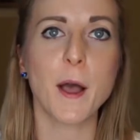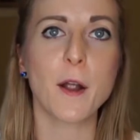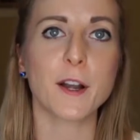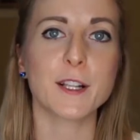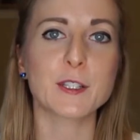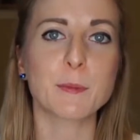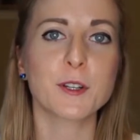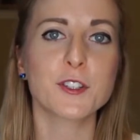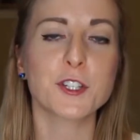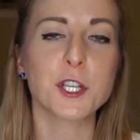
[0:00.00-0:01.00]
All right, so I'm
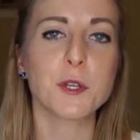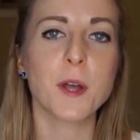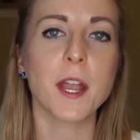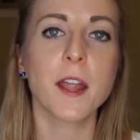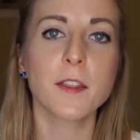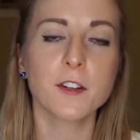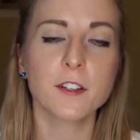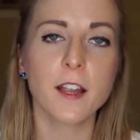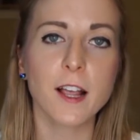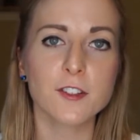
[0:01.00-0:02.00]
going to show you
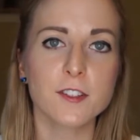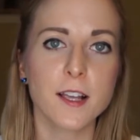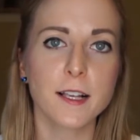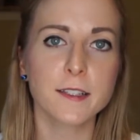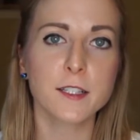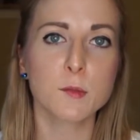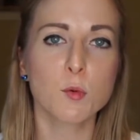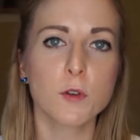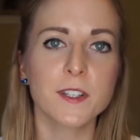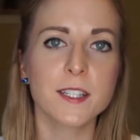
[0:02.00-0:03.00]
another exercise. This is
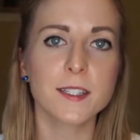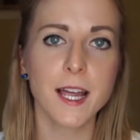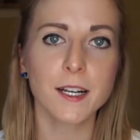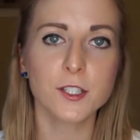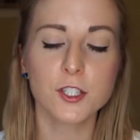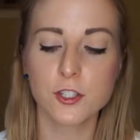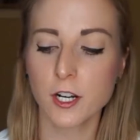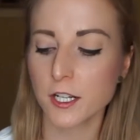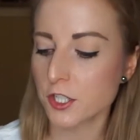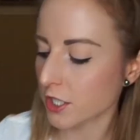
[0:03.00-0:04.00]
more of a static
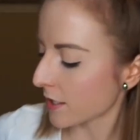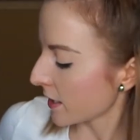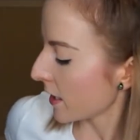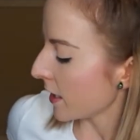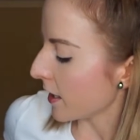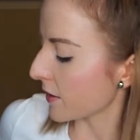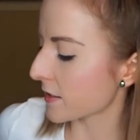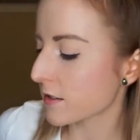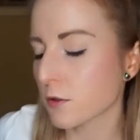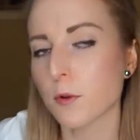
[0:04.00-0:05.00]
stretch.
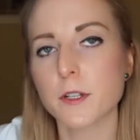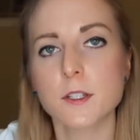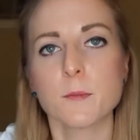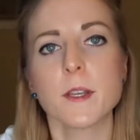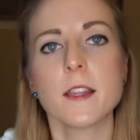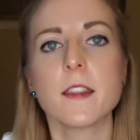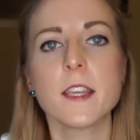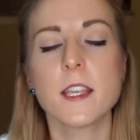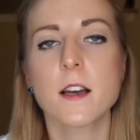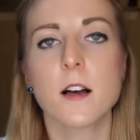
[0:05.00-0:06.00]
This is going to be
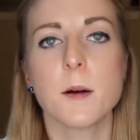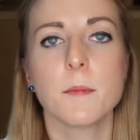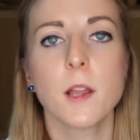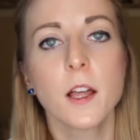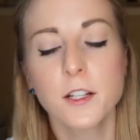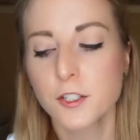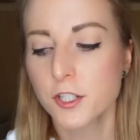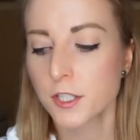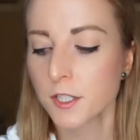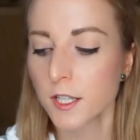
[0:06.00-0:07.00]
the
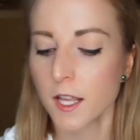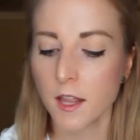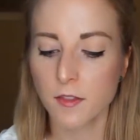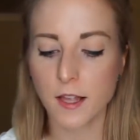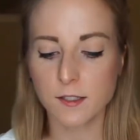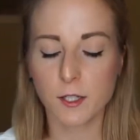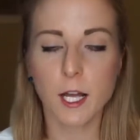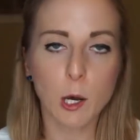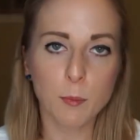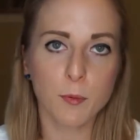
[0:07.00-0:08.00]
lunge. That's going to
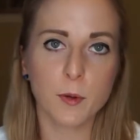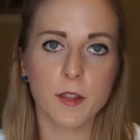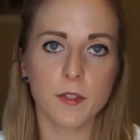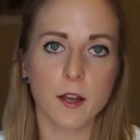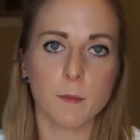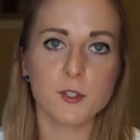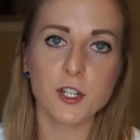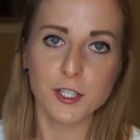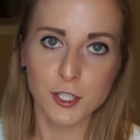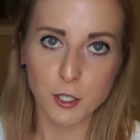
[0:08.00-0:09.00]
help with
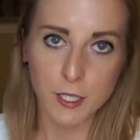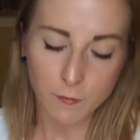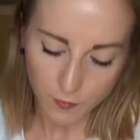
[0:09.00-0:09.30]
stretching your hip